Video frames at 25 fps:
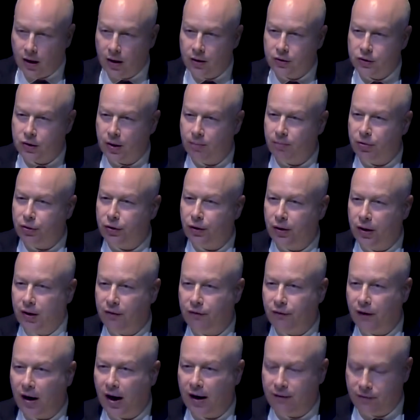Some
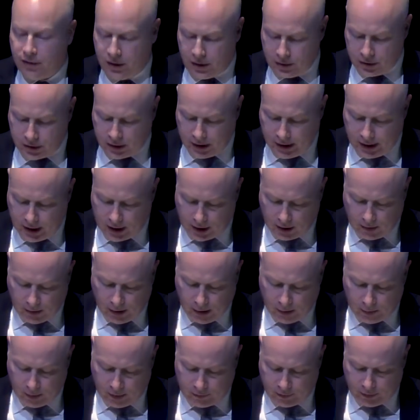35 years later,
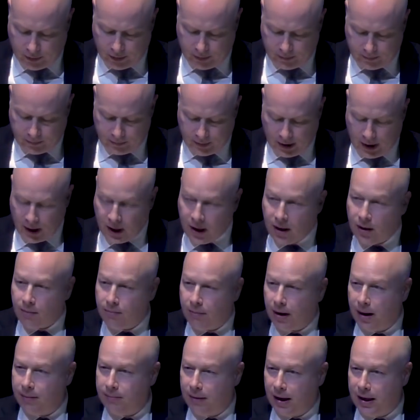however,
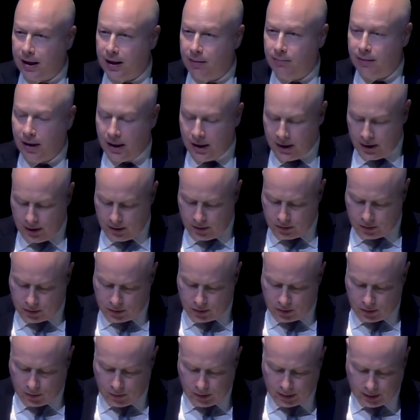my many
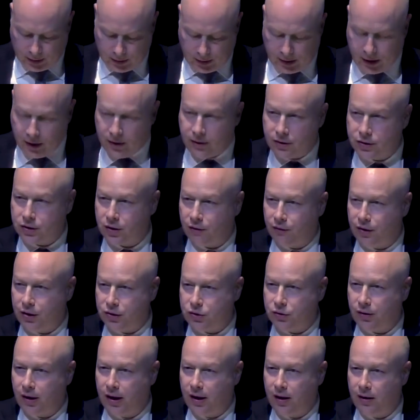meetings with the leaders of
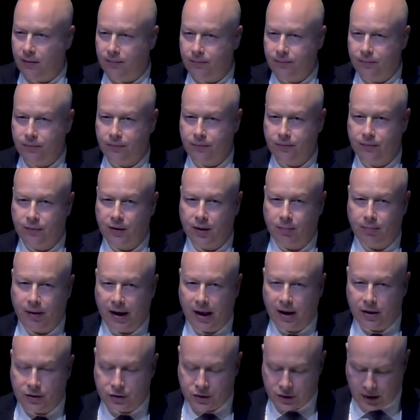Israel, the
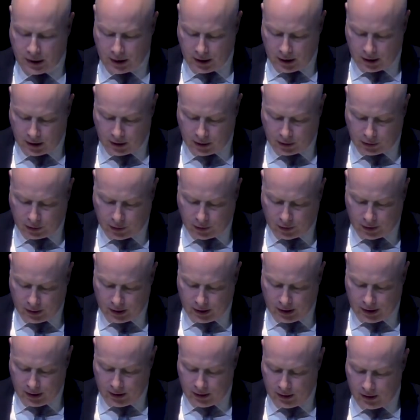Palestinian
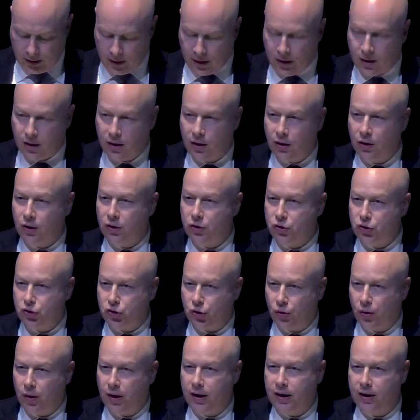Authority,
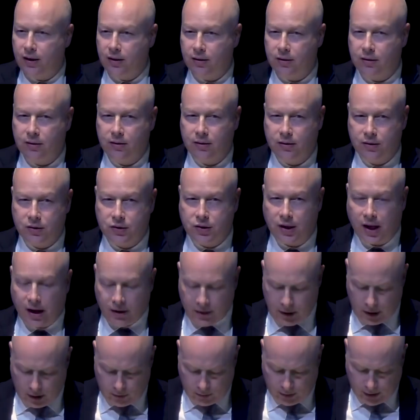Jordan,
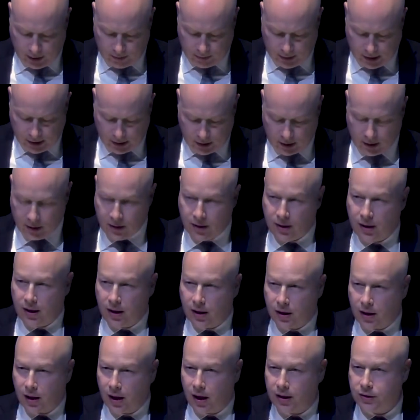Saudi Arabia,
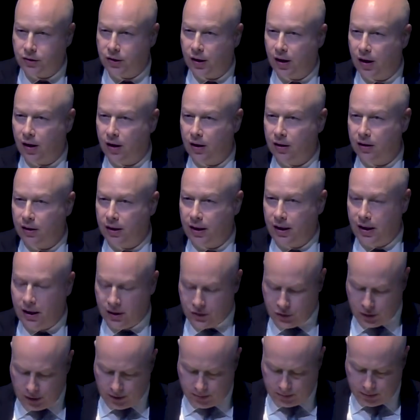Qatar,
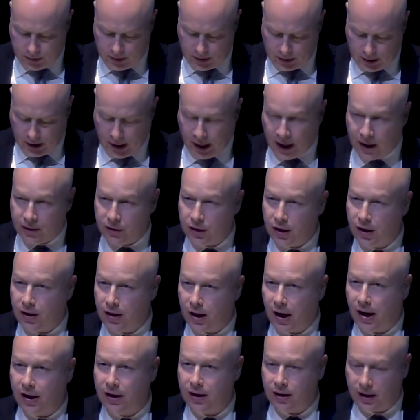Egypt, and the
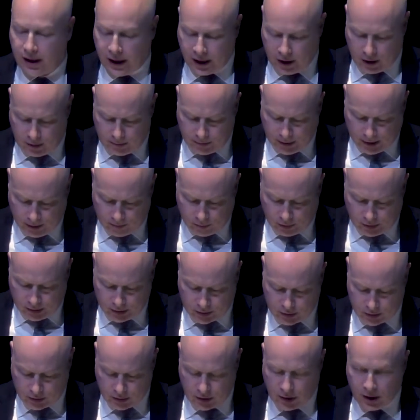United Arab
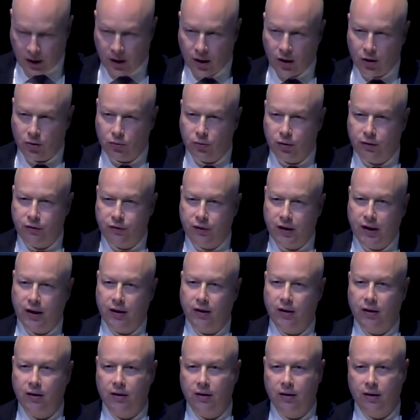Emirates
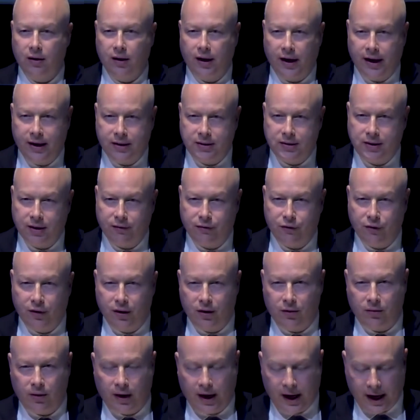reveal a
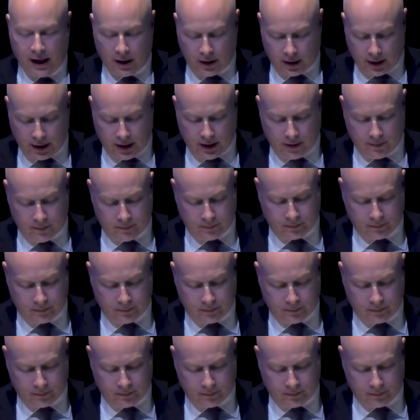different reality.